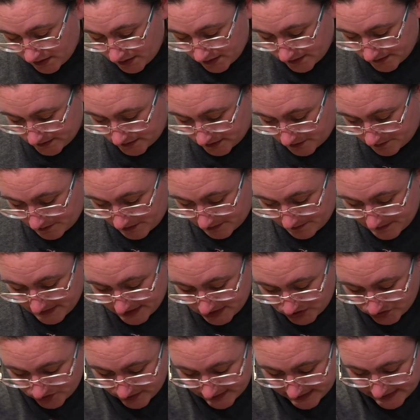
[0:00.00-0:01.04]
So my
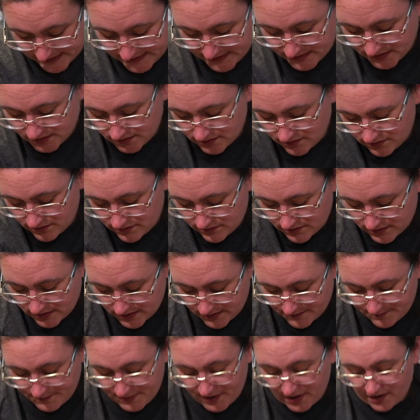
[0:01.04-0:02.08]
mystery knit along
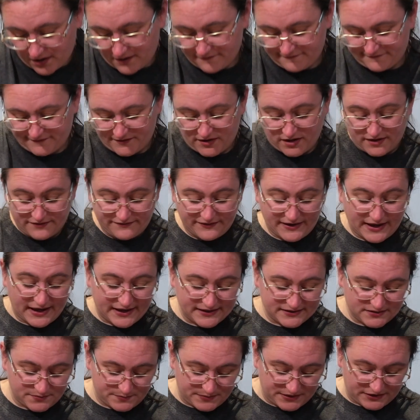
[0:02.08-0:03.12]
part five
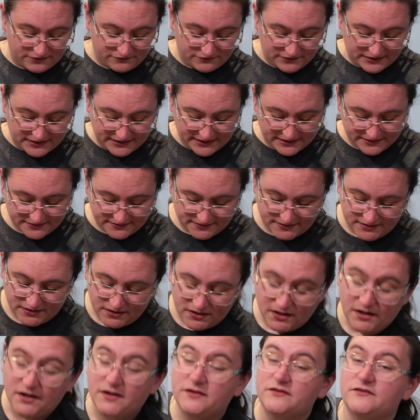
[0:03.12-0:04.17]
has been released,
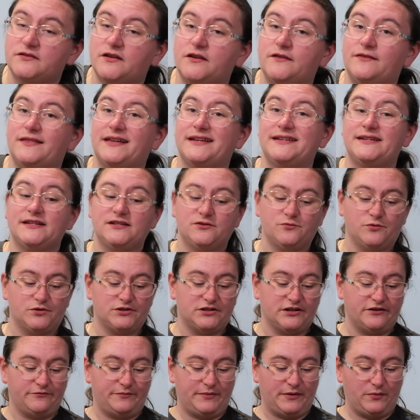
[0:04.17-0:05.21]
so that is
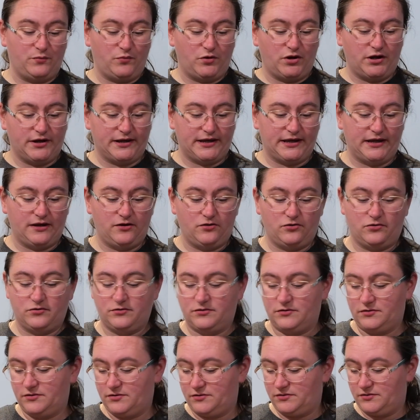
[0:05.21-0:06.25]
what I've been working
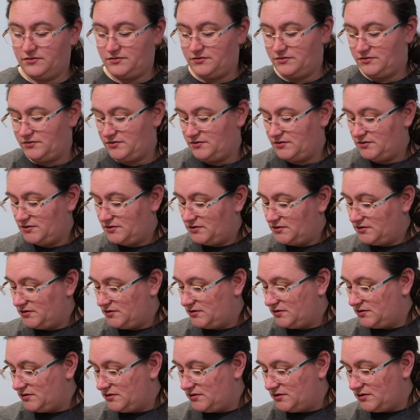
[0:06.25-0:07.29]
on
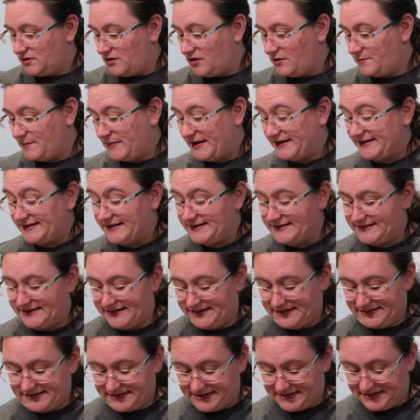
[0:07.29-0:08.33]
on my
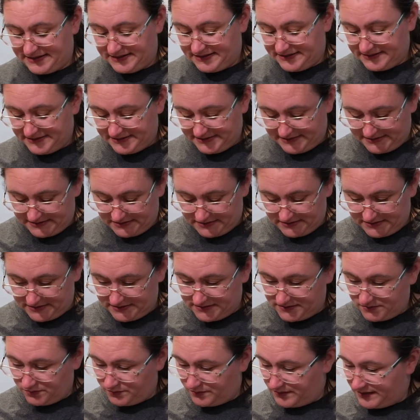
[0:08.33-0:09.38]
knitting days
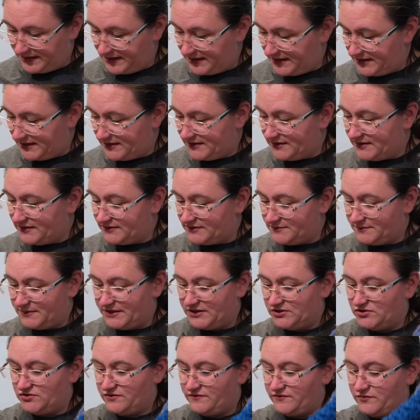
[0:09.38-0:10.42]
this week. Let's
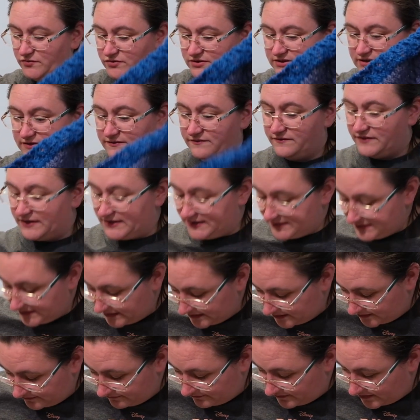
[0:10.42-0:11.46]
make sure I've got it
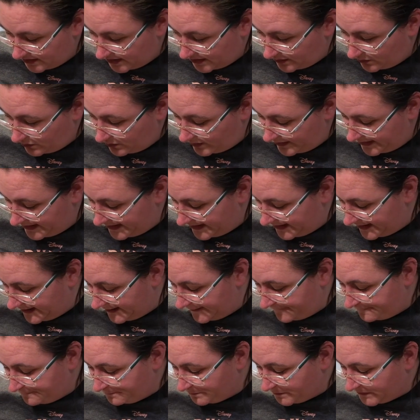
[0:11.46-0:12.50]
facing the right way.
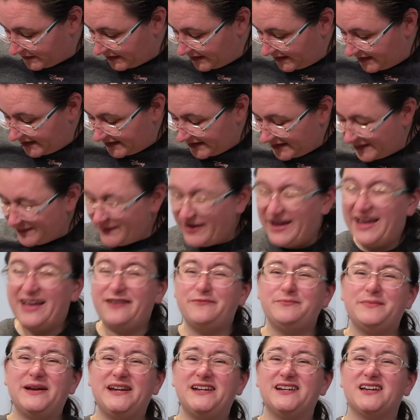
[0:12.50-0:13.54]
Now I
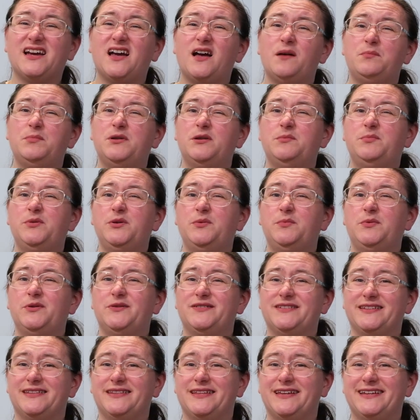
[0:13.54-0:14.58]
have made a couple of
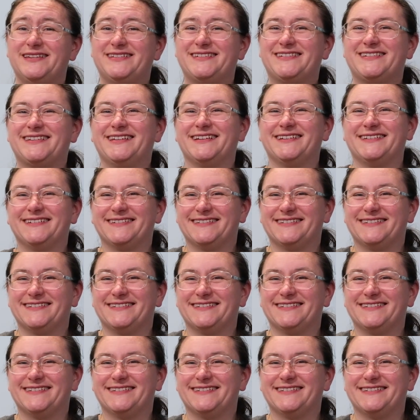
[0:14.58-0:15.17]
boo-boos in this.